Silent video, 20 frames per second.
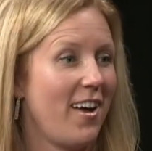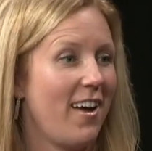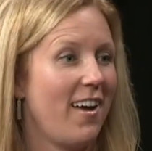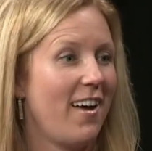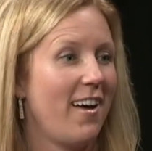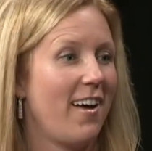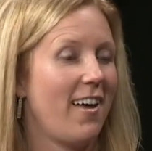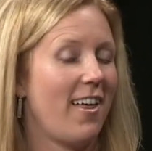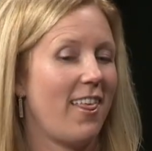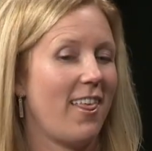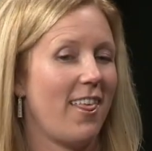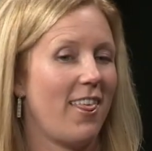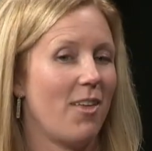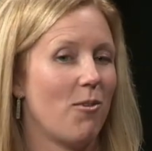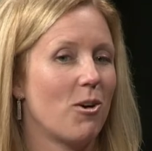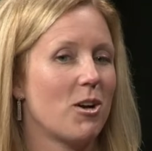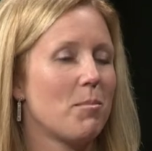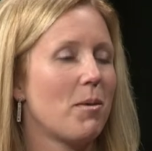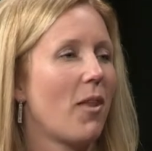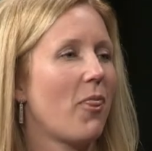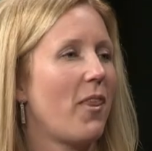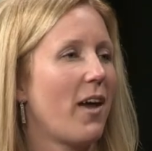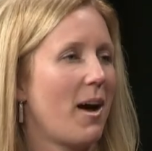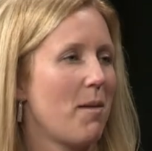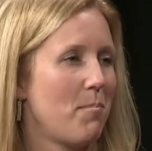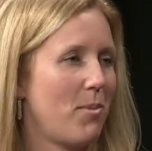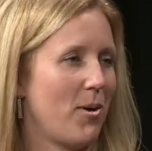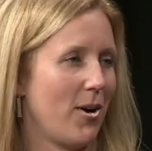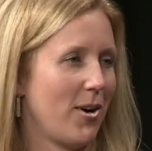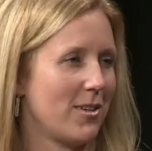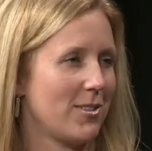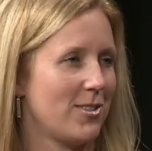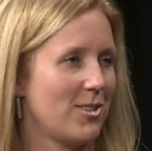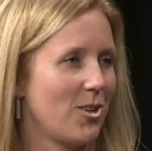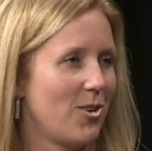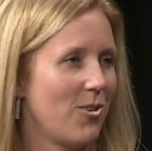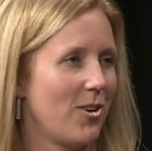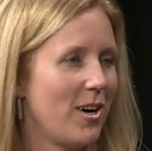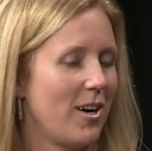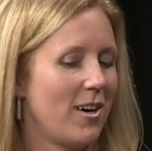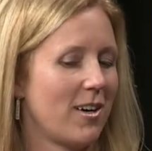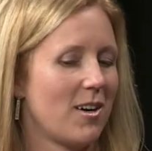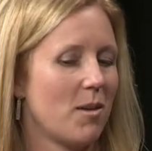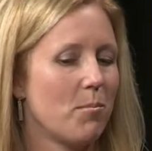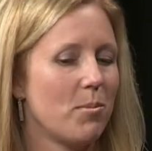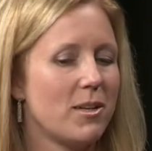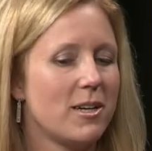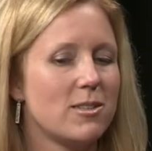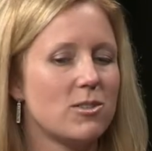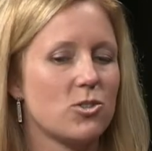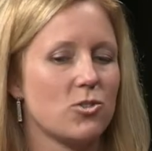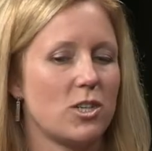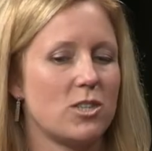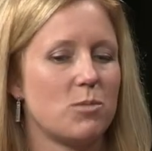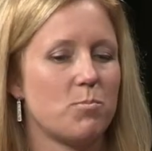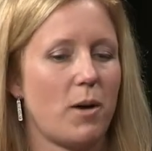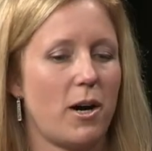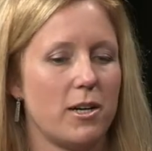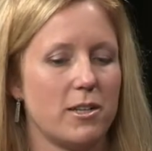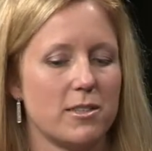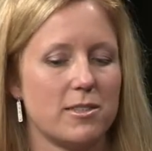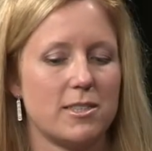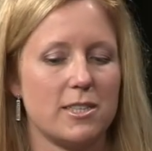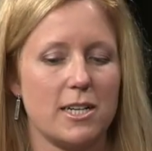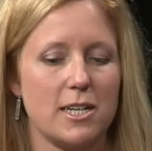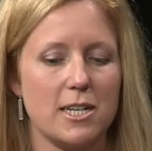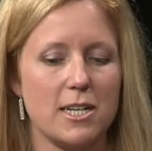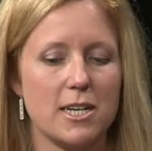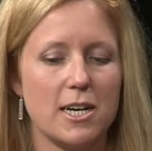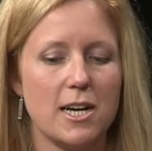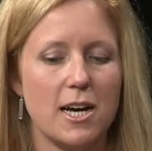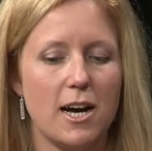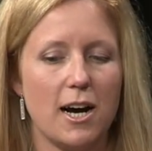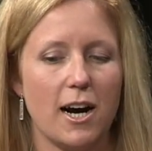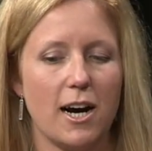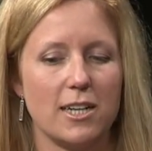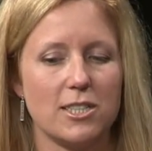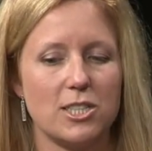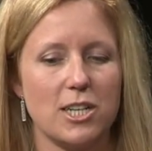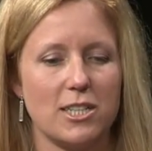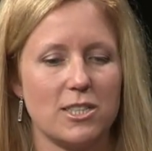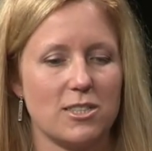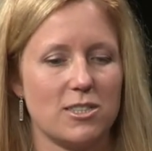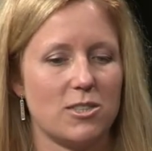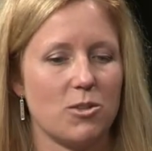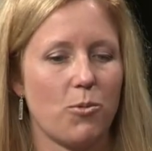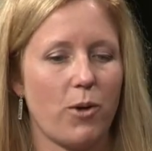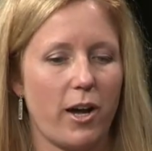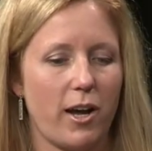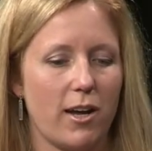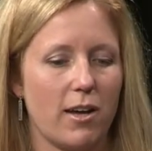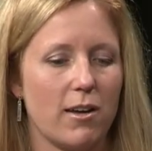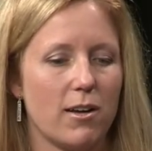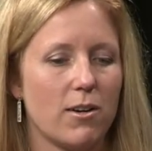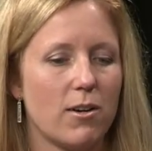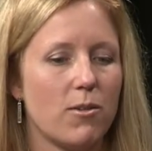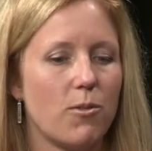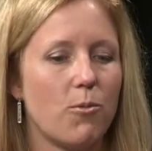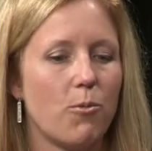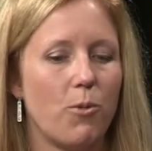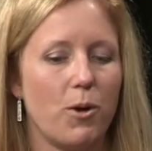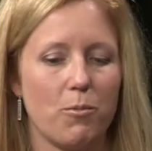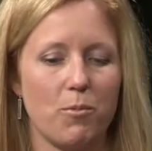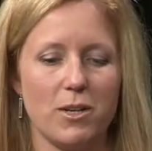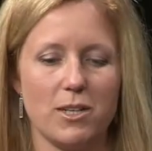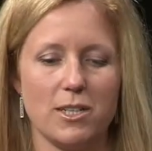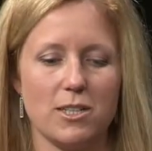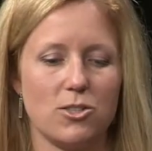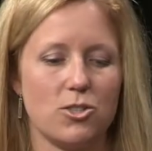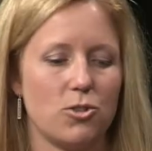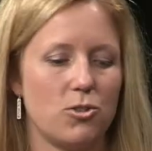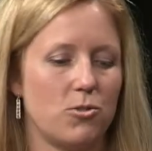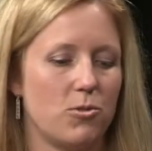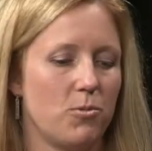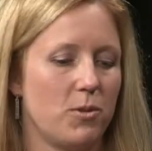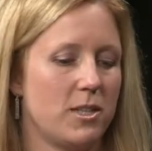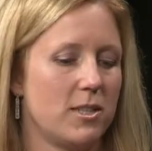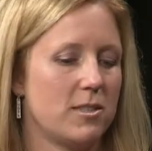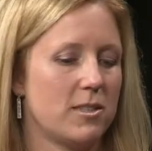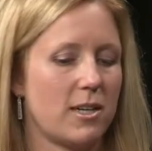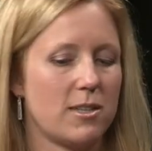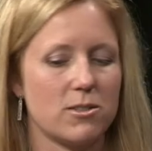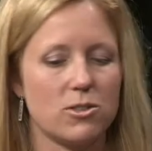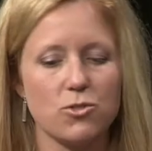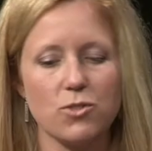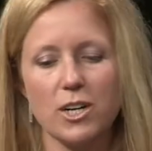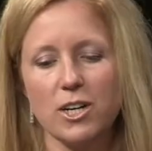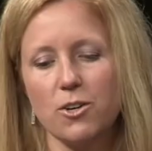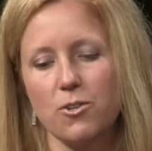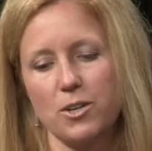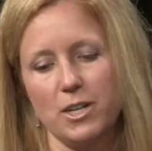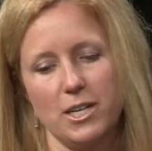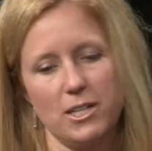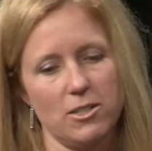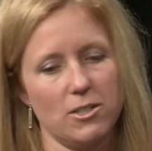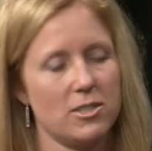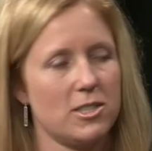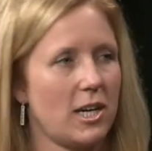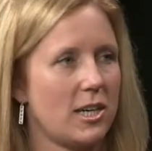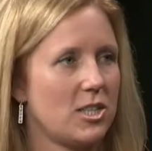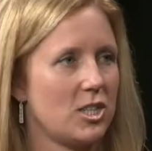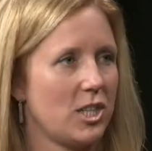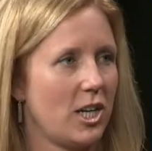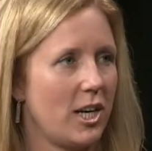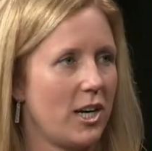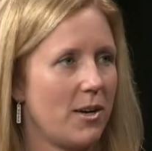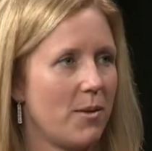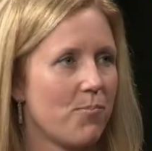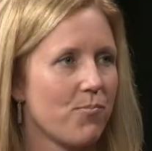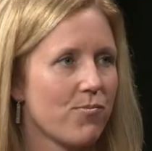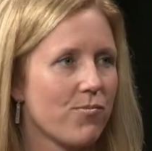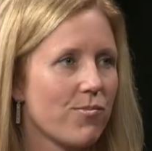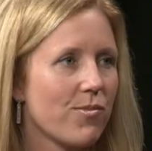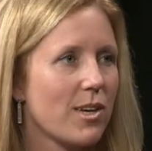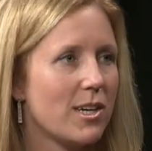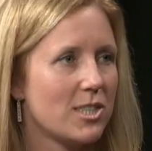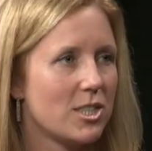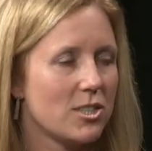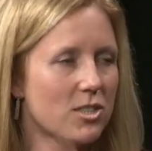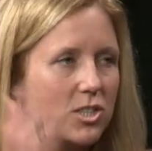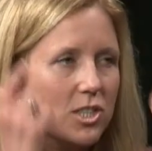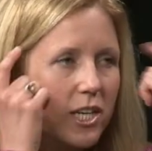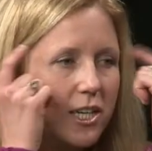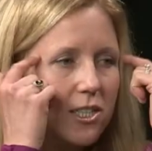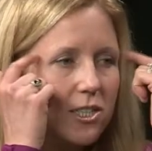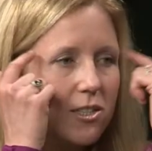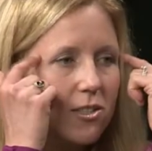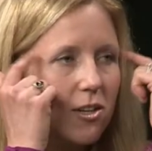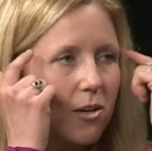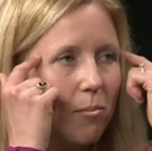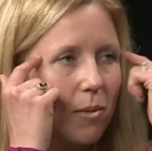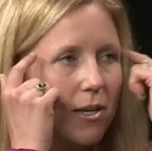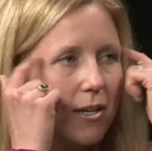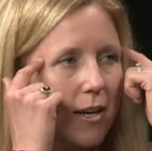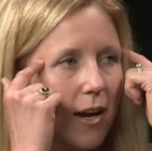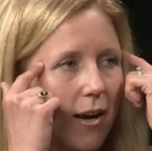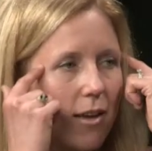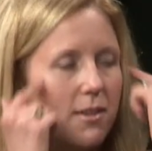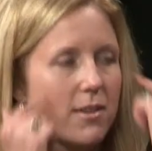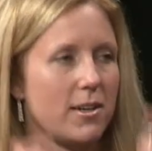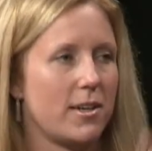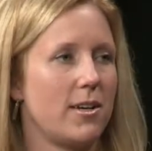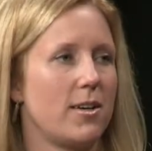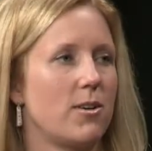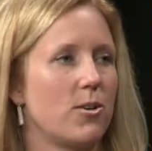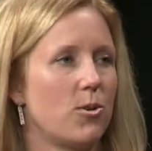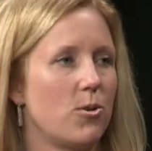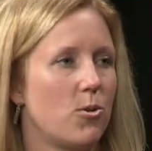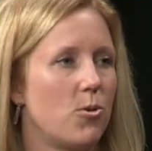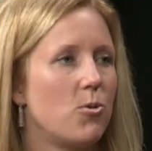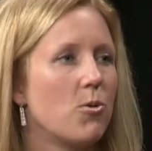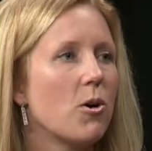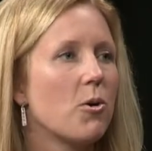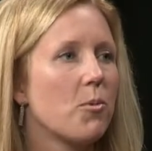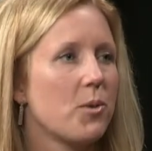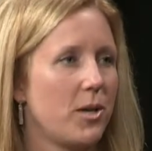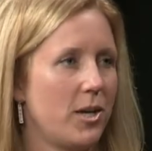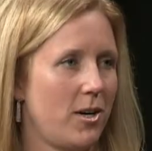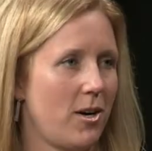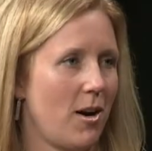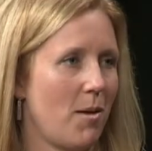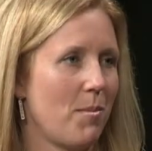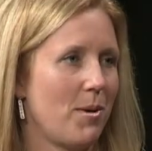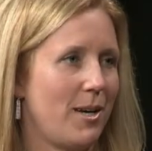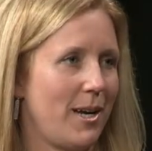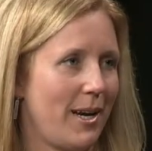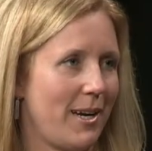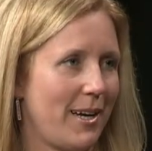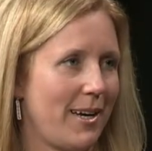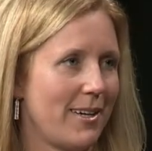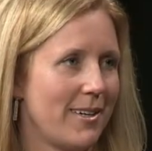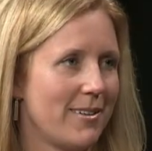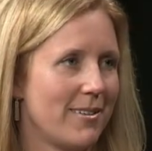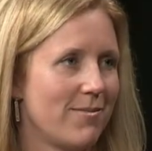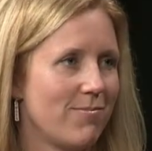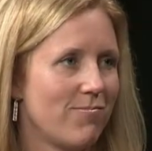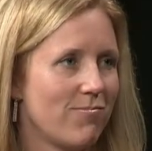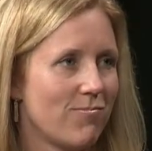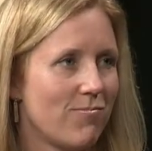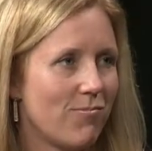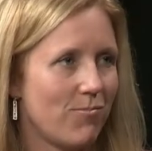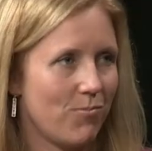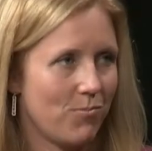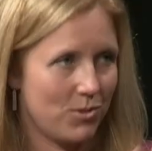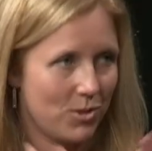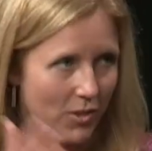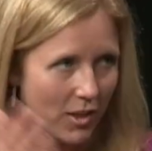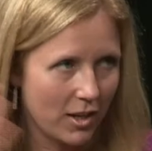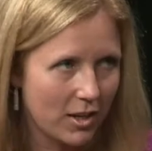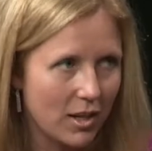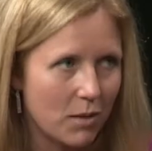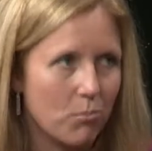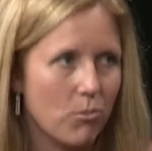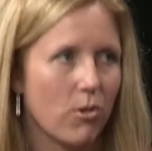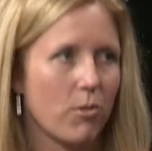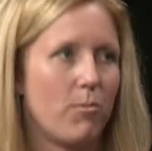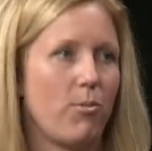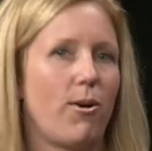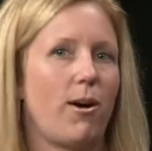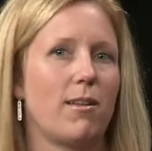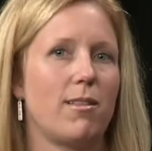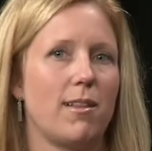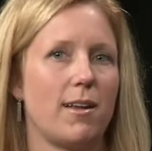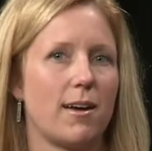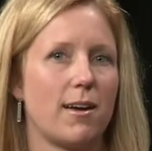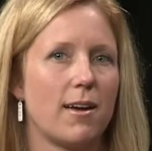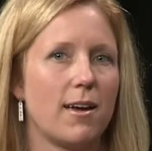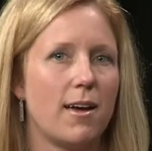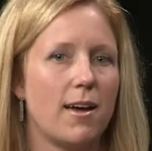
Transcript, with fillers: Mm-hmm. What about that part? So a complete streets policy uh, changes the way when we need to redesign a street or an intersection just changes our mentality. Yeah. Who are we accommodating? Right. Thinking more broadly,